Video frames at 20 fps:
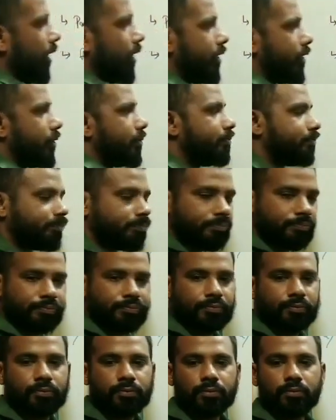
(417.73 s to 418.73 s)
and
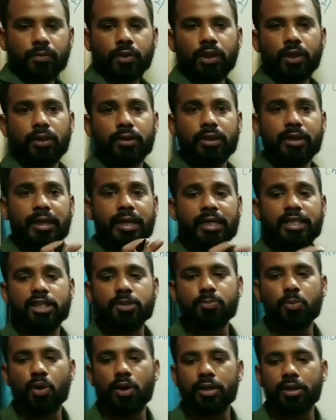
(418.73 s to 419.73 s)
the
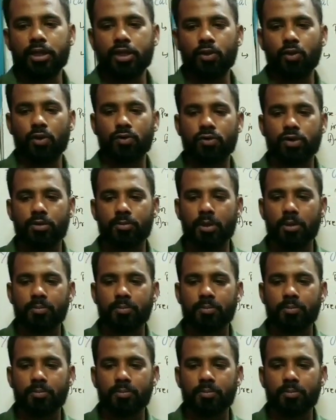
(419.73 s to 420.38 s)
next point that you have to